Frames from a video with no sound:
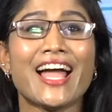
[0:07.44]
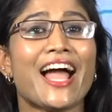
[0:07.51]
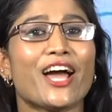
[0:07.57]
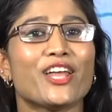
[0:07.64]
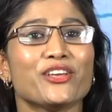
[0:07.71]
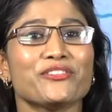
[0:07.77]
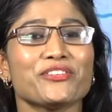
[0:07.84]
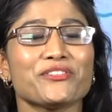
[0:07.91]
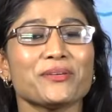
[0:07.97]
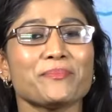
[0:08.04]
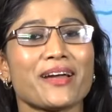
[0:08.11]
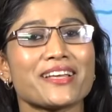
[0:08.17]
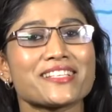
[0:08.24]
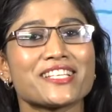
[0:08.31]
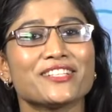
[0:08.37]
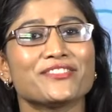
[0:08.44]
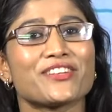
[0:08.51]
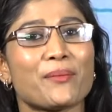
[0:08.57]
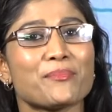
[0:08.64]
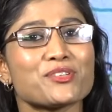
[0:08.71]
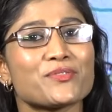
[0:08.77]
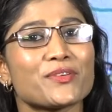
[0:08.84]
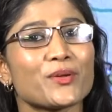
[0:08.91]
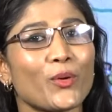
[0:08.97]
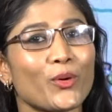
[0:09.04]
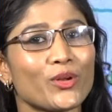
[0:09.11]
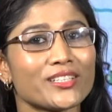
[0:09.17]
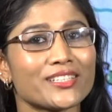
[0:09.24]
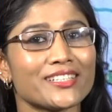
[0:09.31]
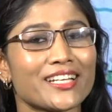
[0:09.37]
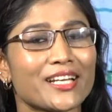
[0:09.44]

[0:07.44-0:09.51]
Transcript: Hello everyone, myself Rameshwari Holkar.